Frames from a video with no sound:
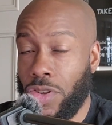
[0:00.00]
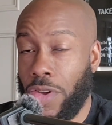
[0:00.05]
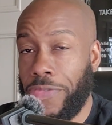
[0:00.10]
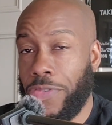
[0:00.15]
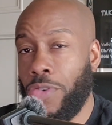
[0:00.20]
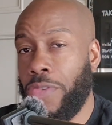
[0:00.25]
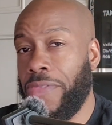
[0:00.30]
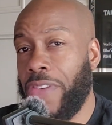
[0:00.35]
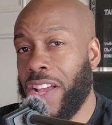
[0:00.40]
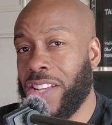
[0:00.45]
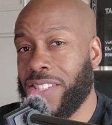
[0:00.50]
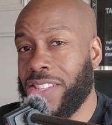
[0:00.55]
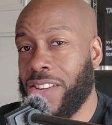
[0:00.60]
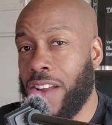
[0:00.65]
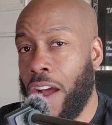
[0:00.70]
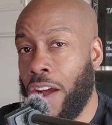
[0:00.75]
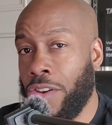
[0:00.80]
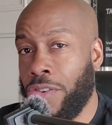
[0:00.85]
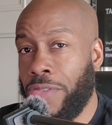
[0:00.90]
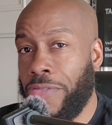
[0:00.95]
So if you invest
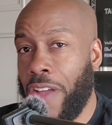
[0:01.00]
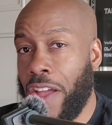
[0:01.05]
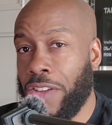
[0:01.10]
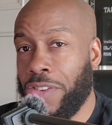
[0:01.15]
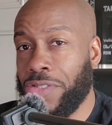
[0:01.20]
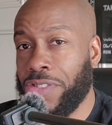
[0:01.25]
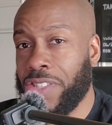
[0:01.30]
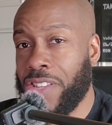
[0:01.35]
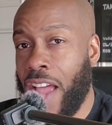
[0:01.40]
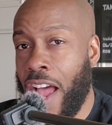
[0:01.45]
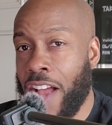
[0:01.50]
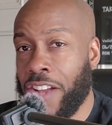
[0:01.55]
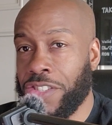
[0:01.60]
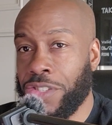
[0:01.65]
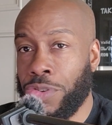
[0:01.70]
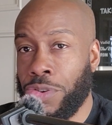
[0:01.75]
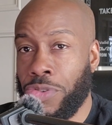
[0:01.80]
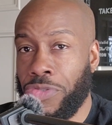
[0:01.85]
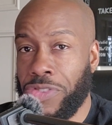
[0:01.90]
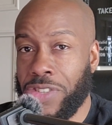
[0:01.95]
in undervalued stocks
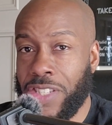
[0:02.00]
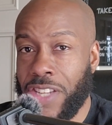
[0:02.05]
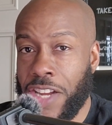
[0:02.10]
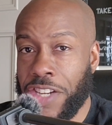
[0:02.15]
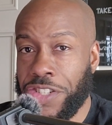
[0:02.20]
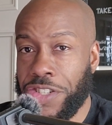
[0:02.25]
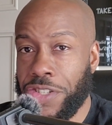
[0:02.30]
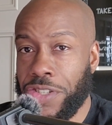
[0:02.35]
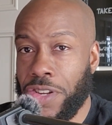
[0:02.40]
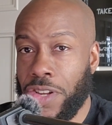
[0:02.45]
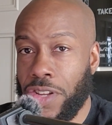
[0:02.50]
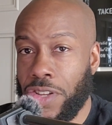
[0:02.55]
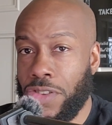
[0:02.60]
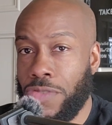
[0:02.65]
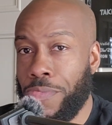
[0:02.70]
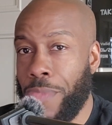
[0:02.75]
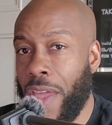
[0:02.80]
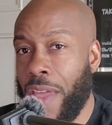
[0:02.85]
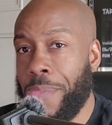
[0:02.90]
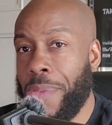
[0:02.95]
during a recession,
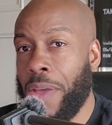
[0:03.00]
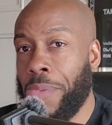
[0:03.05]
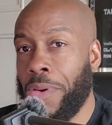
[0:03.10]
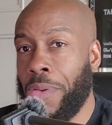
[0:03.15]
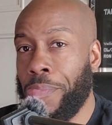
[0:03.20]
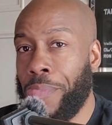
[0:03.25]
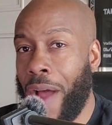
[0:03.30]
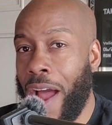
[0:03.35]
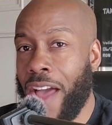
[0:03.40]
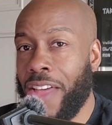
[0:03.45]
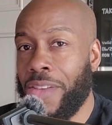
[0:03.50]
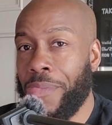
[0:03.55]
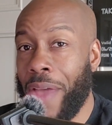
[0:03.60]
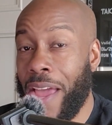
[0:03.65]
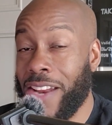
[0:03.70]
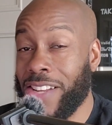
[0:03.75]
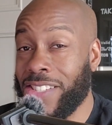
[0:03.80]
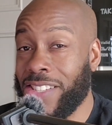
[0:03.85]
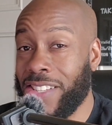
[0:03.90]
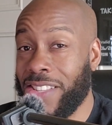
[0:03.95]
you may be able to buy them
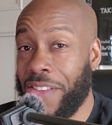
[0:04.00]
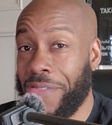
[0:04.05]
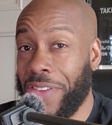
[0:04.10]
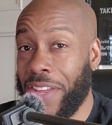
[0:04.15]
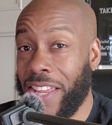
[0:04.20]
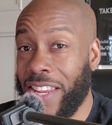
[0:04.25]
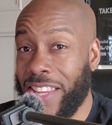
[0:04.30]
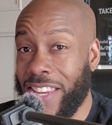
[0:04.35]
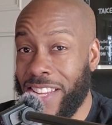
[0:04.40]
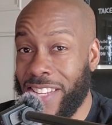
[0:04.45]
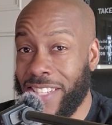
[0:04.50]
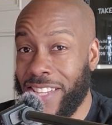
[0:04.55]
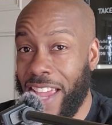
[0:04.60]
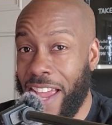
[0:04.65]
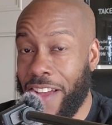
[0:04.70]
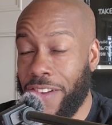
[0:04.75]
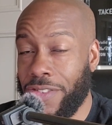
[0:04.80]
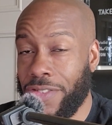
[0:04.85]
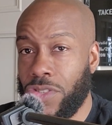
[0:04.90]
at a significant discount.